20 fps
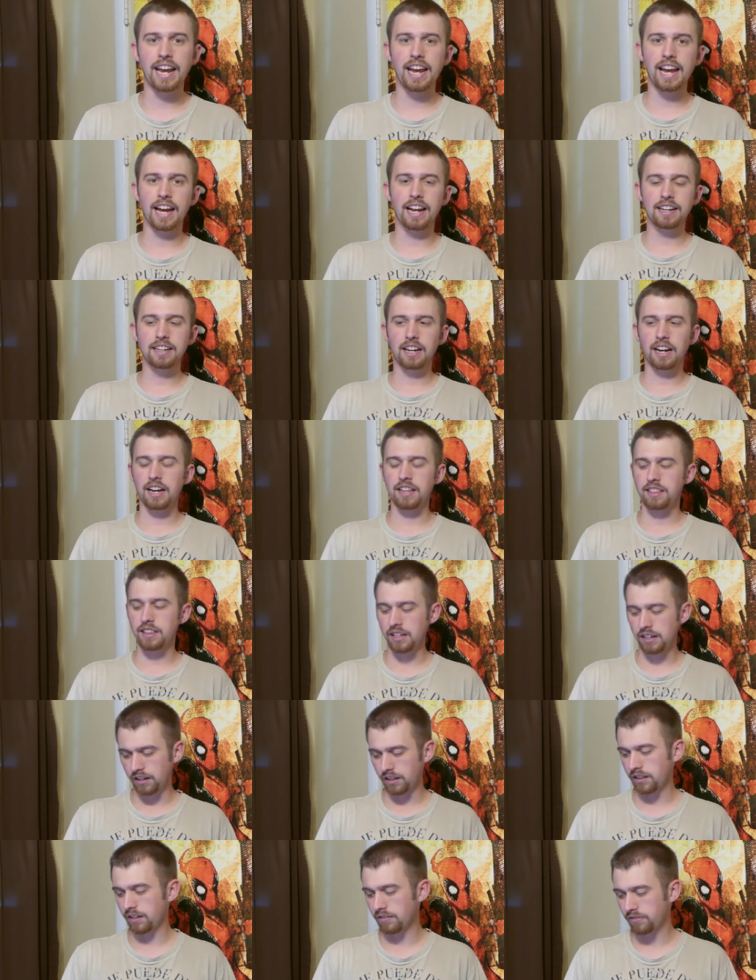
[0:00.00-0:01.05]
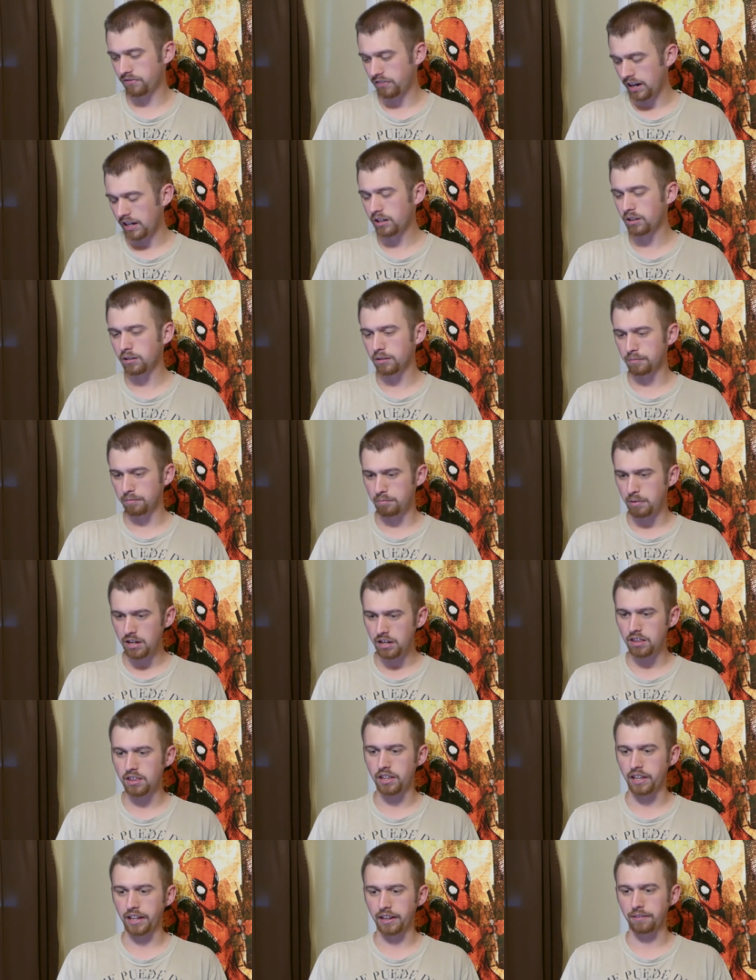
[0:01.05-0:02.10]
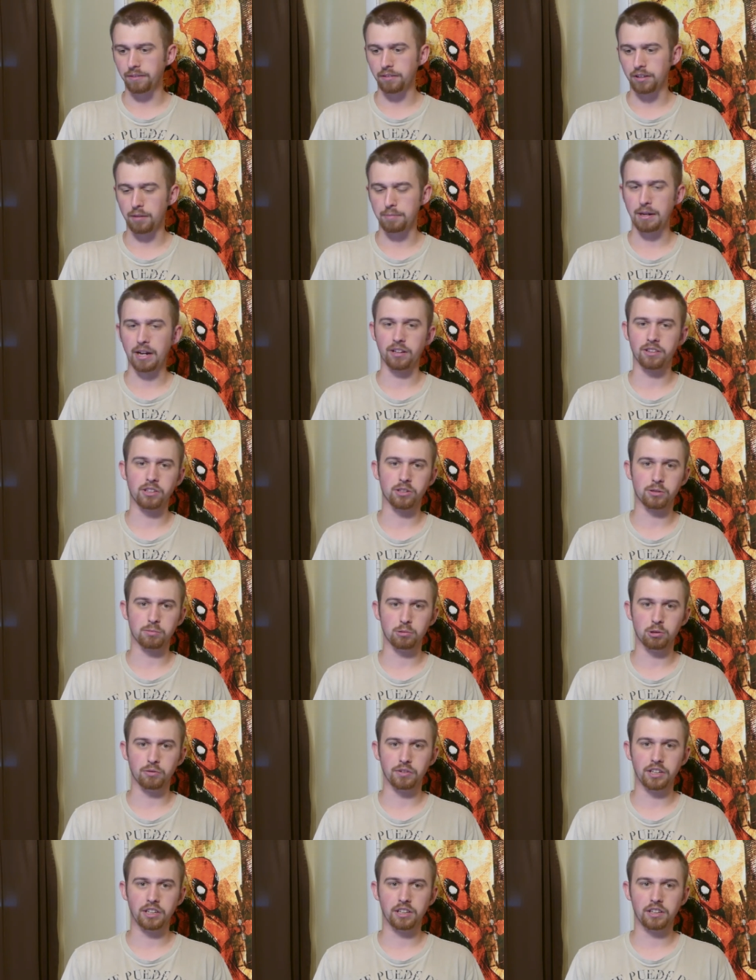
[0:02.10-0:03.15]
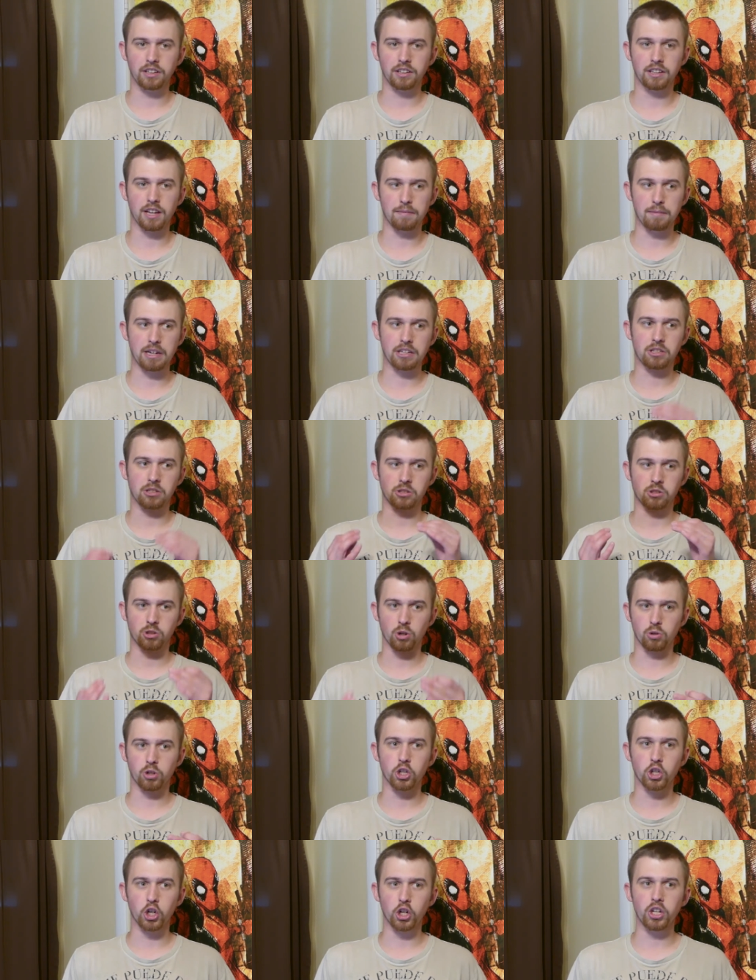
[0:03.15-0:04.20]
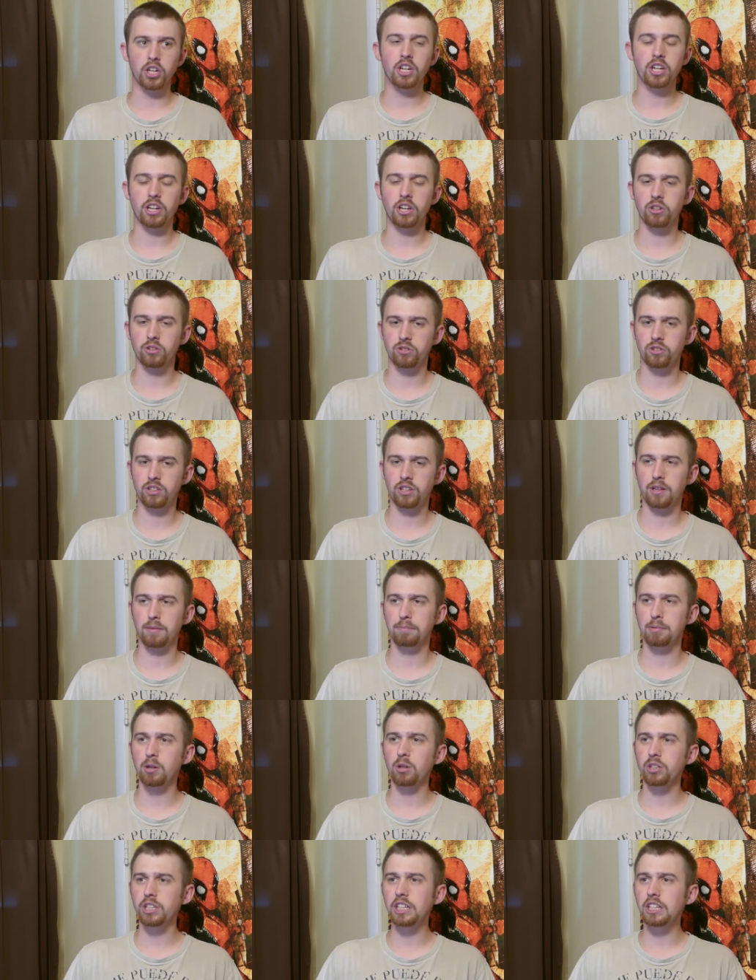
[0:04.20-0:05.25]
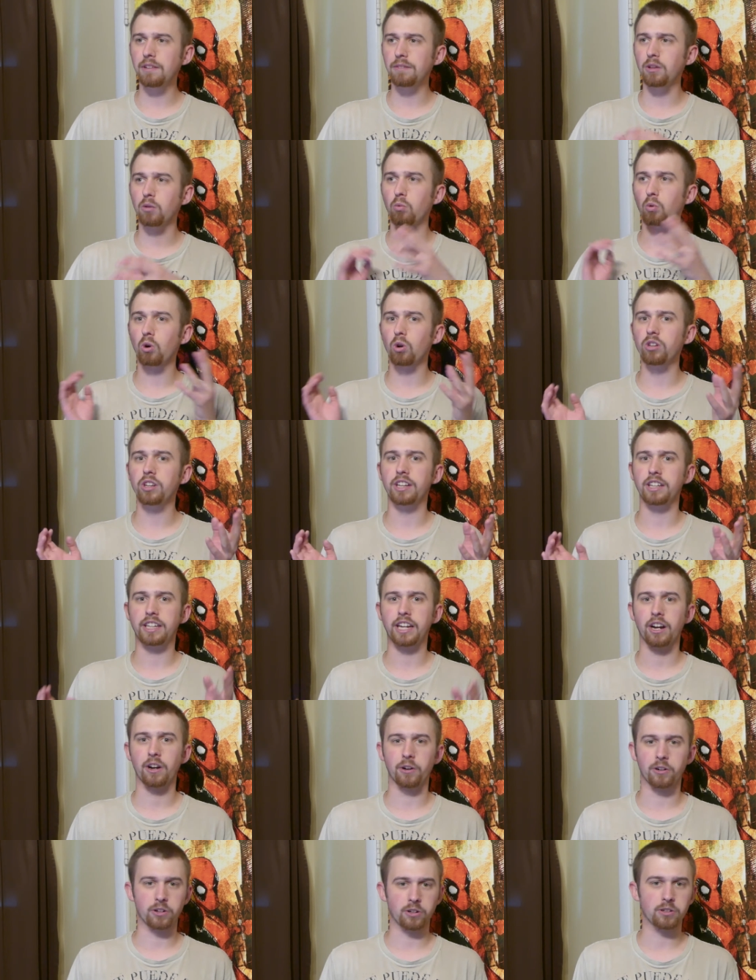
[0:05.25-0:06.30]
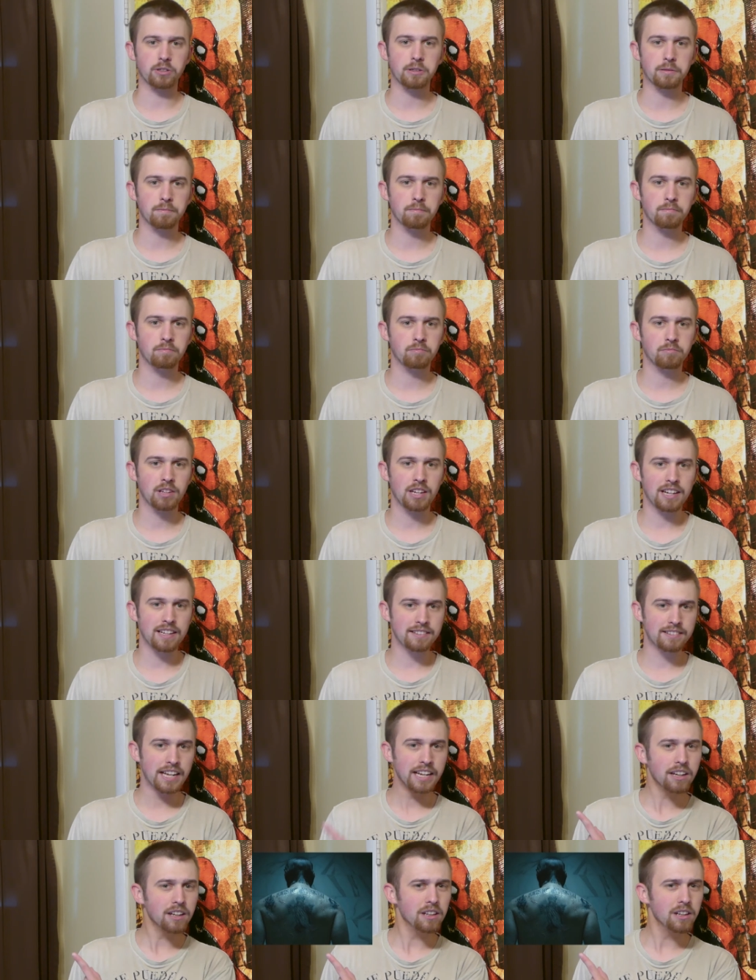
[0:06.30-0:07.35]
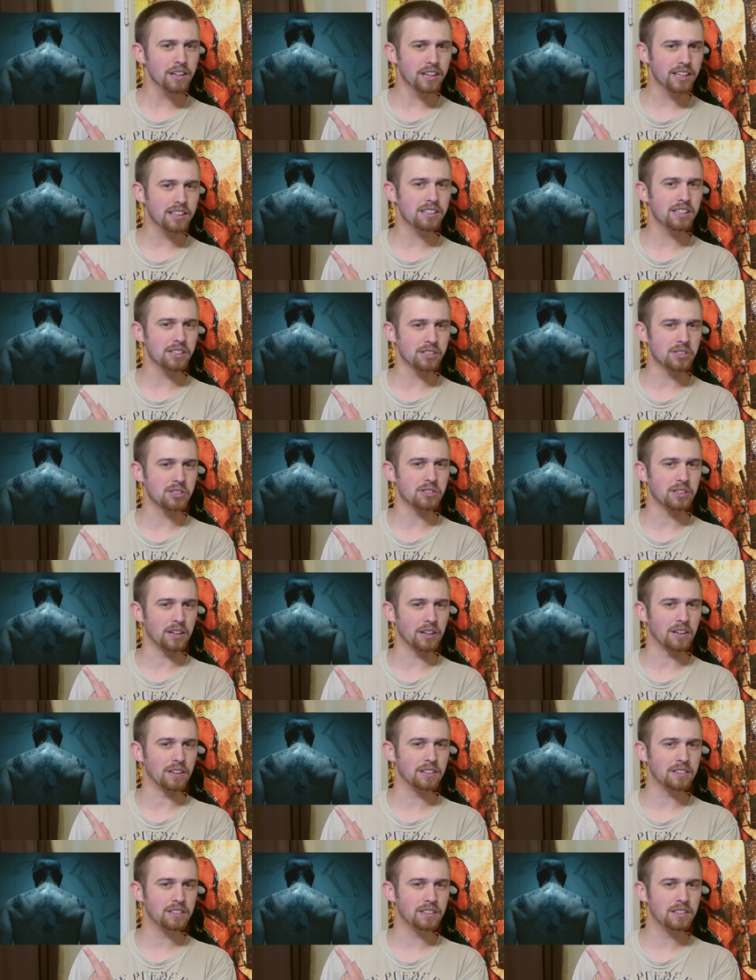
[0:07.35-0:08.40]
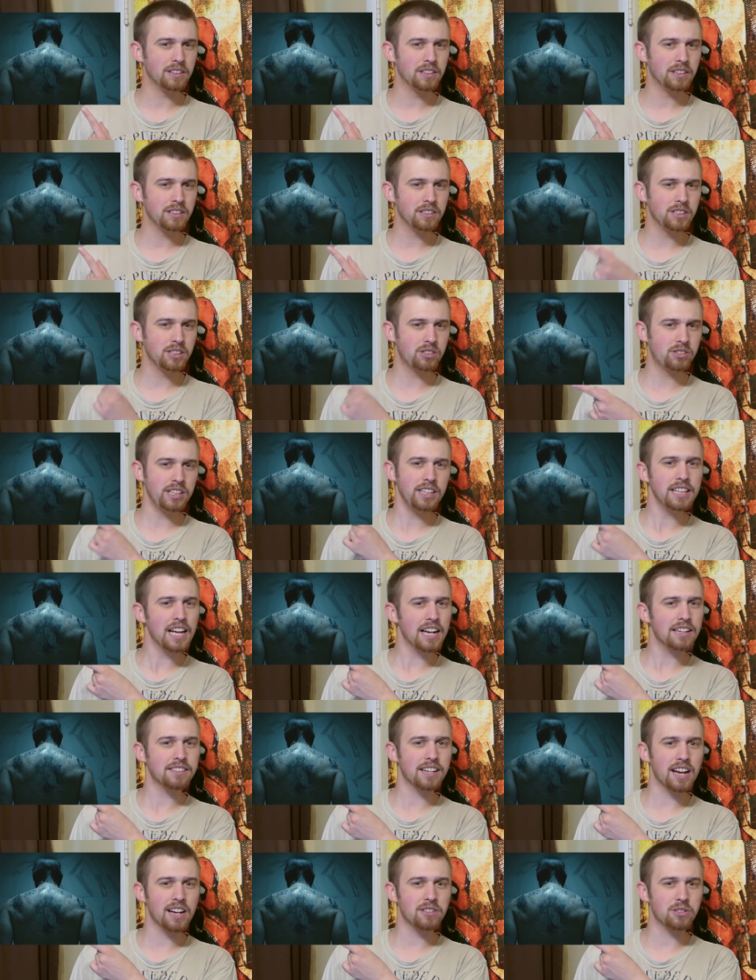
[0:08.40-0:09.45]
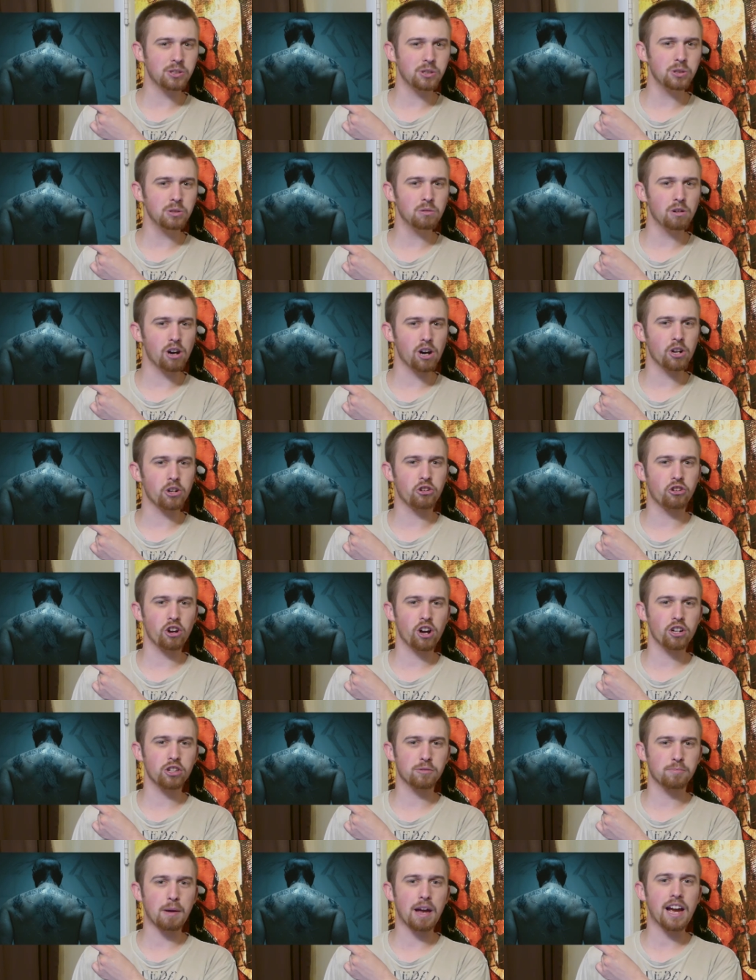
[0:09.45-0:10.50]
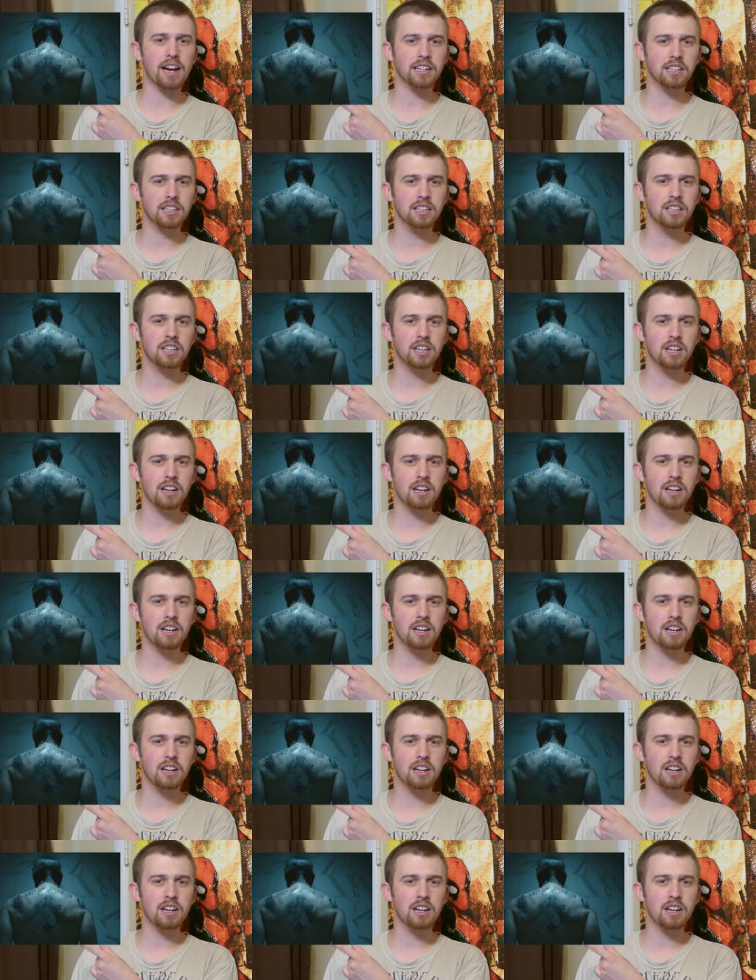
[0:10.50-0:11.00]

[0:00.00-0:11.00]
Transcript: And I think the final big thing about this movie that makes it so good is the building of the world and the characters. Take a look at this still. You see that tattoo on John's back?